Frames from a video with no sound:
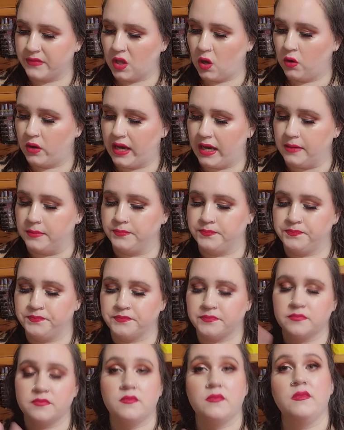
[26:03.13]
Okay,
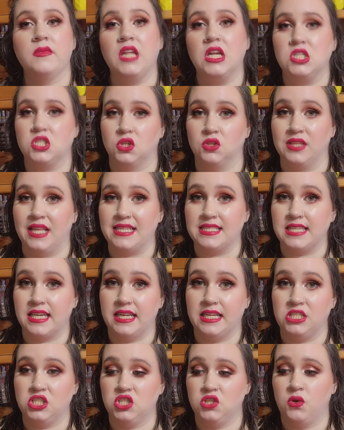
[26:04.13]
so let's get
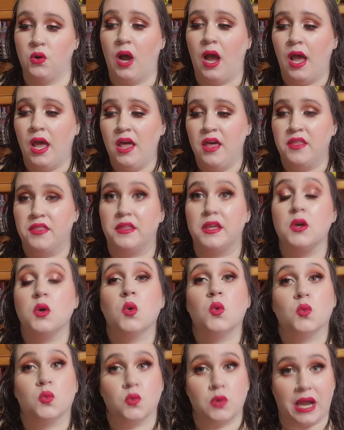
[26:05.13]
into the
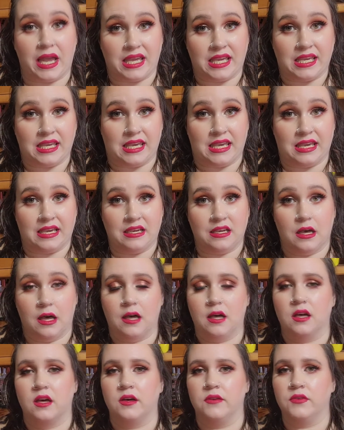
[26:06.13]
ranking
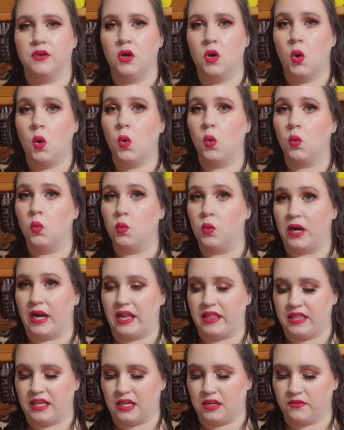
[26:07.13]
of what
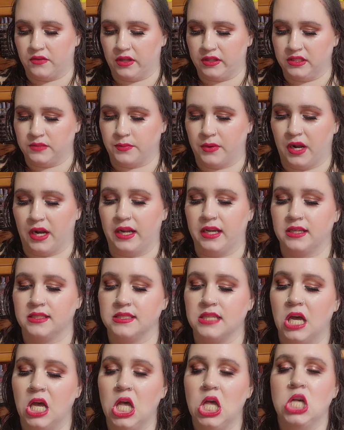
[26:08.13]
I think of all these products.
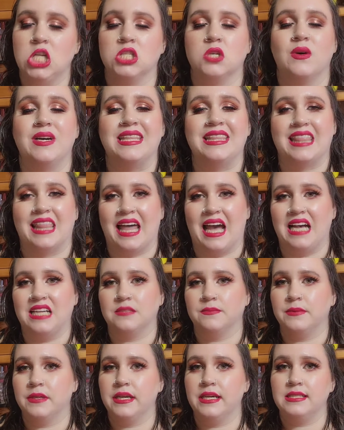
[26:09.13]
So in
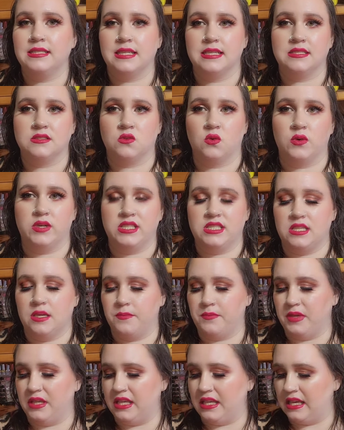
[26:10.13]
last place is going to
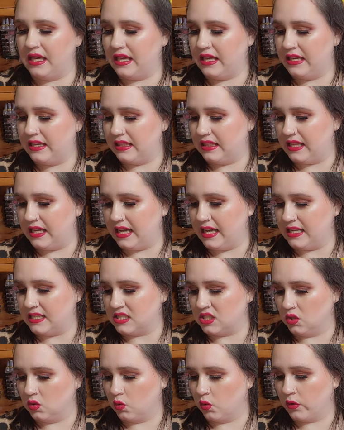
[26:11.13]
be
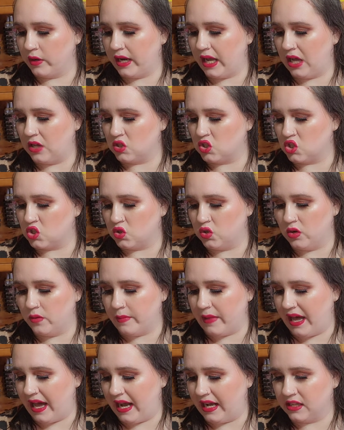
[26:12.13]
this L'Oreal True
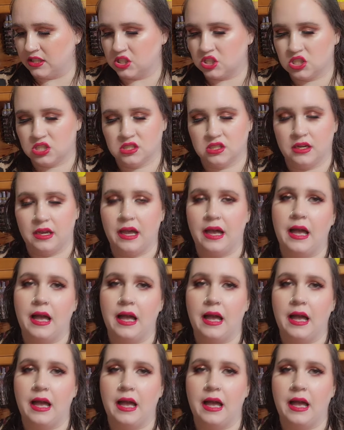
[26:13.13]
Match.